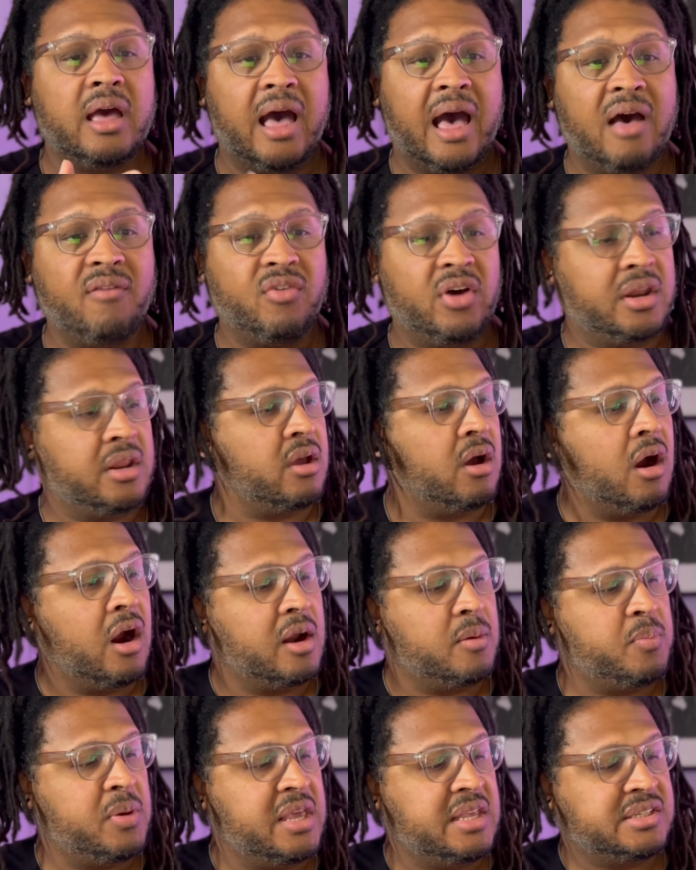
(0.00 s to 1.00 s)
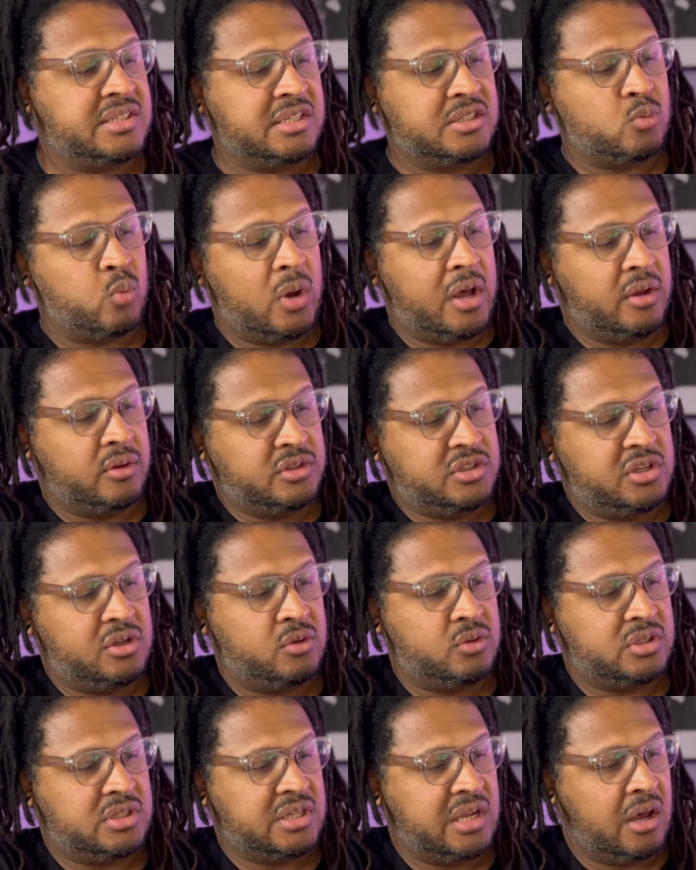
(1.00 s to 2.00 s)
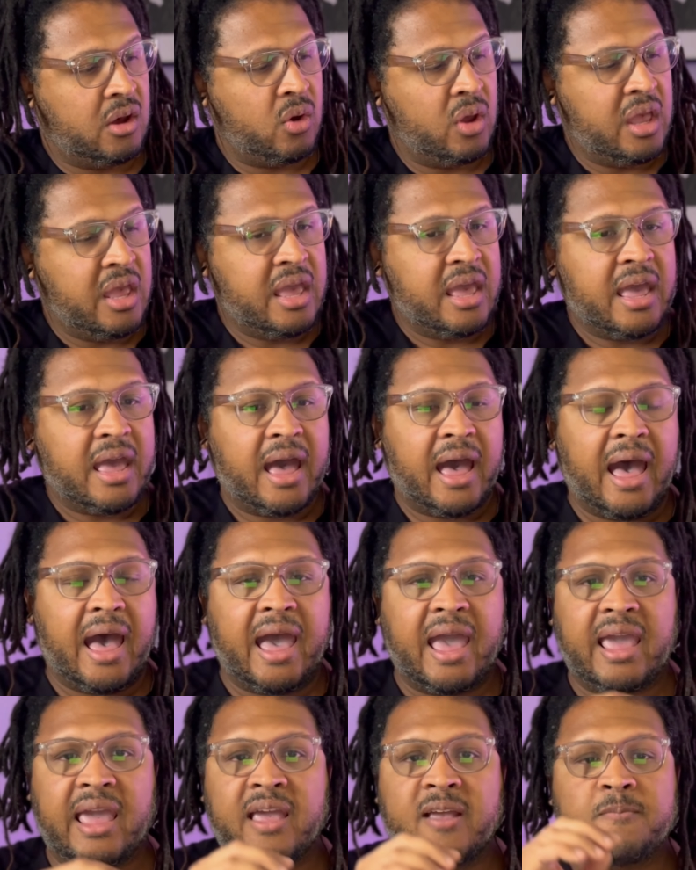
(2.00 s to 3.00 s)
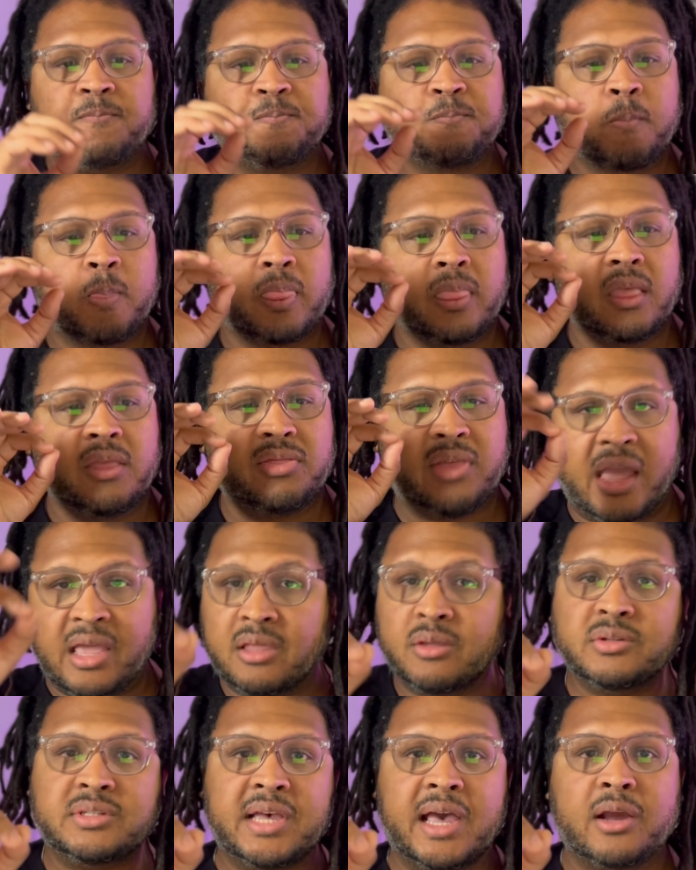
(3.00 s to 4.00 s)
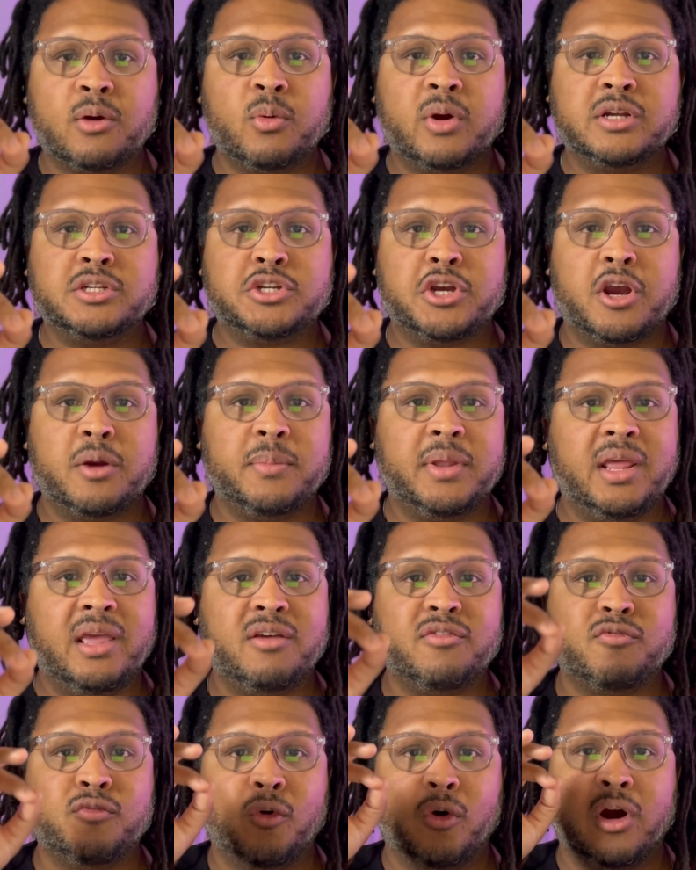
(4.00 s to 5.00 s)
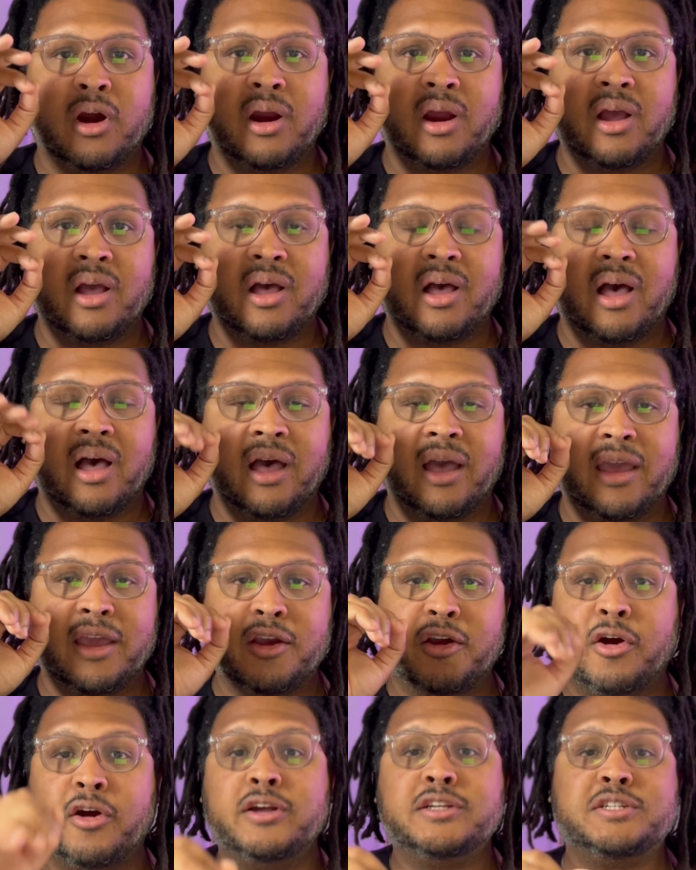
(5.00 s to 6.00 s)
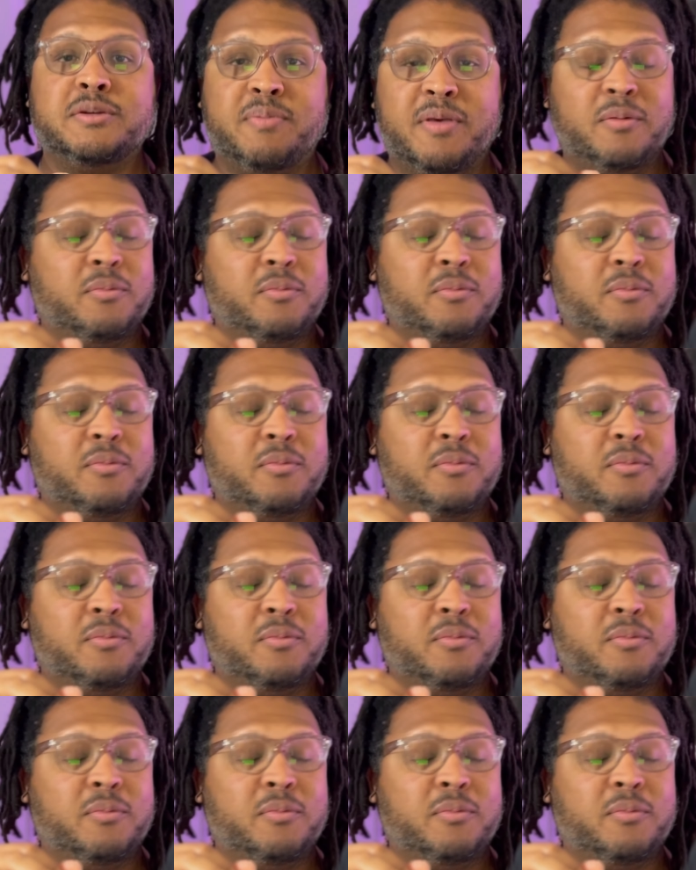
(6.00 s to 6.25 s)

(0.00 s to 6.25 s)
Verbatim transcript: avant-garde piece as well too. So I thank you Techwear Germany for uh, encouraging